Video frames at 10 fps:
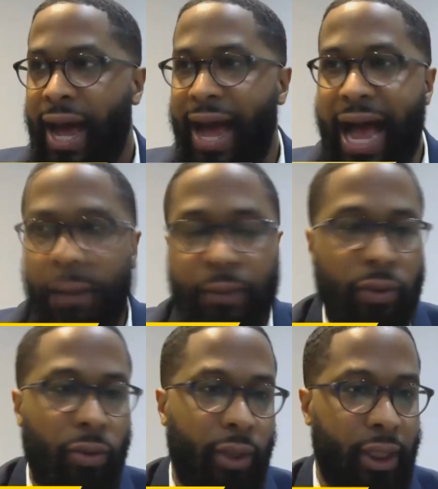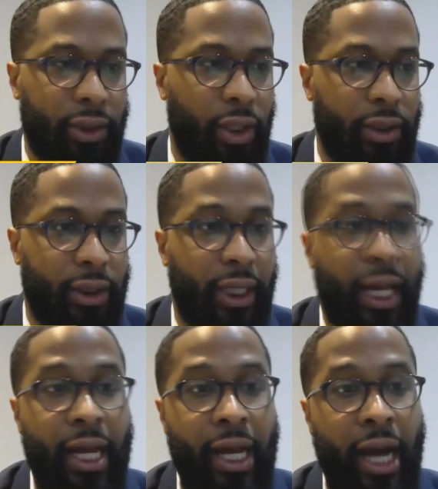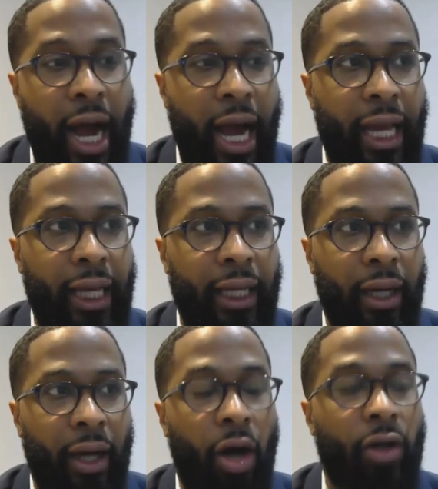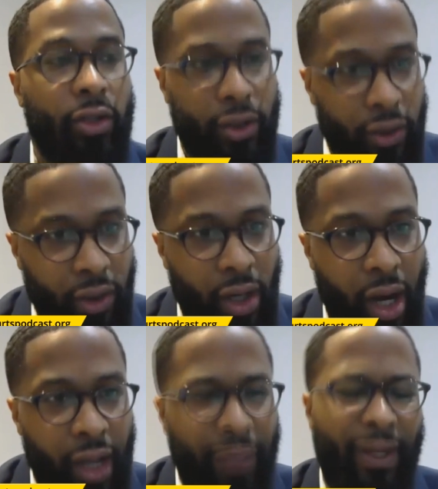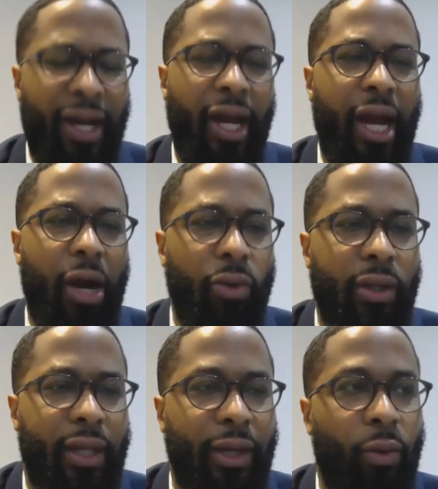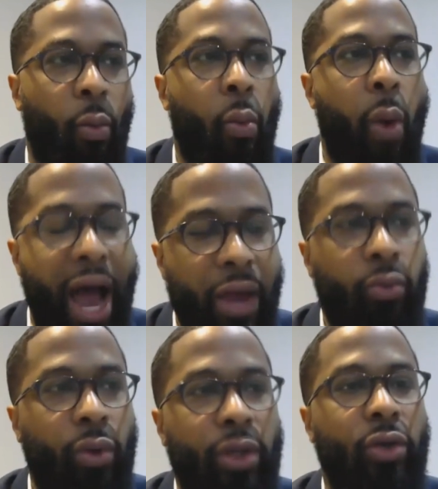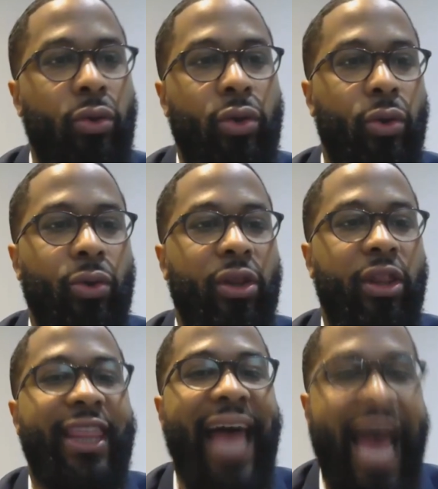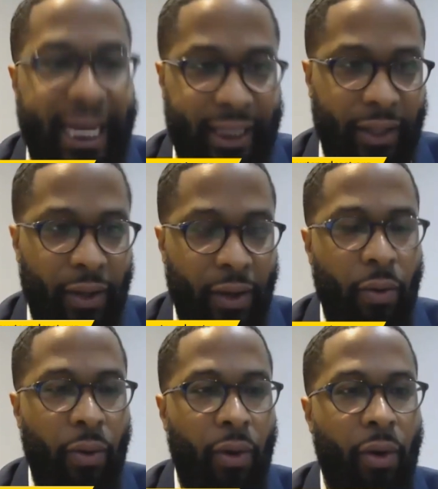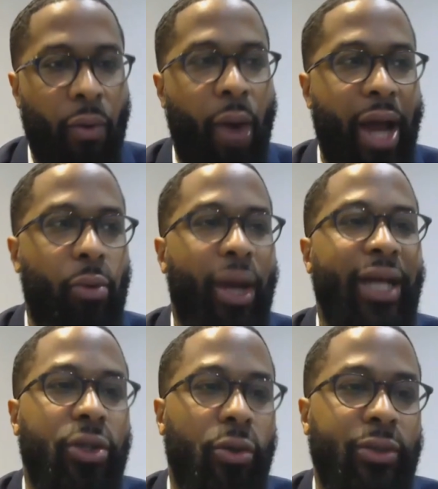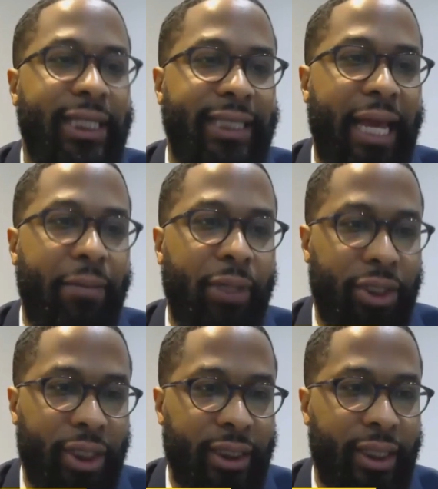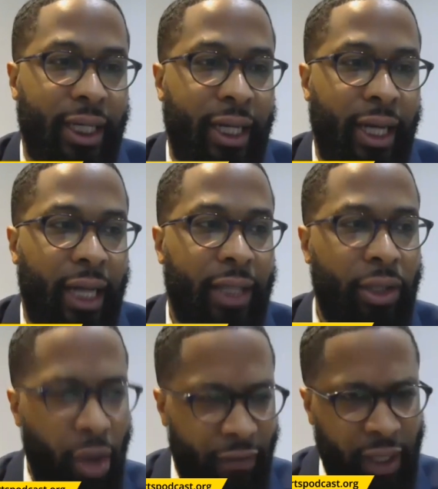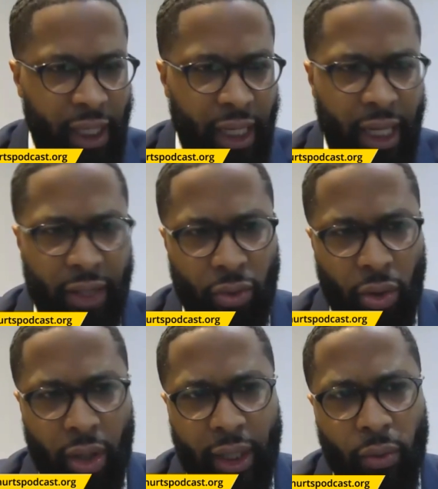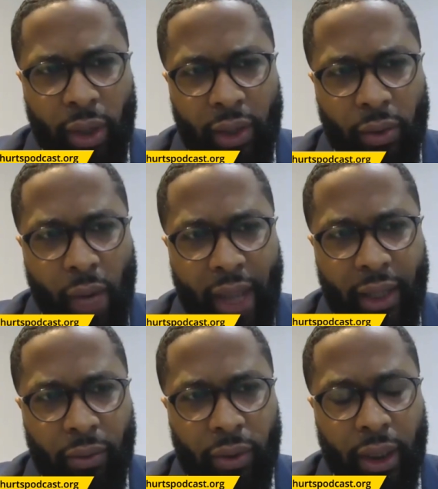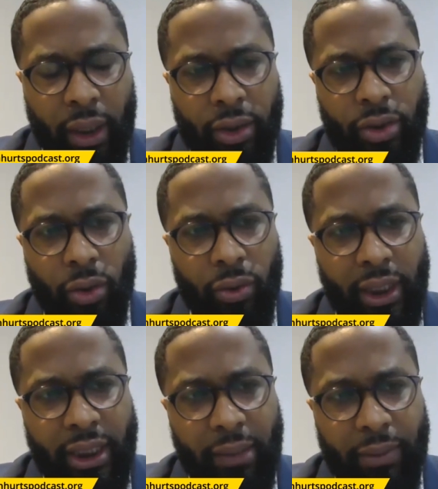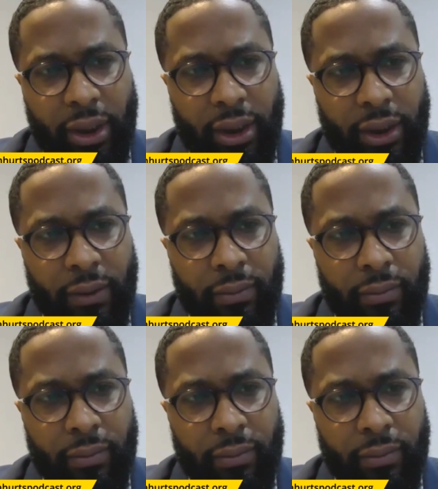Absolutely disgusted. I understood the cause, but I was thinking, why would you do that? Mm-hmm. Why show these images? And do you have any history or any reason why they would show these images?